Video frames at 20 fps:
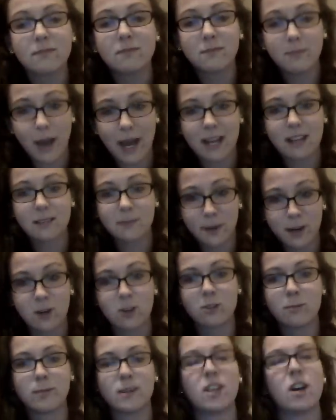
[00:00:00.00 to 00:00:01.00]
Back to my
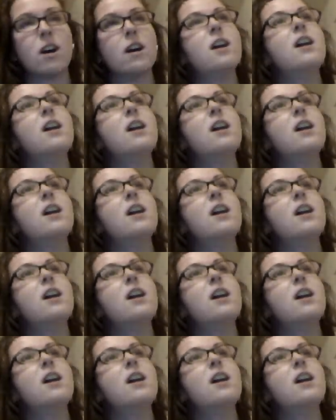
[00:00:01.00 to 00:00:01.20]
Christmas haul.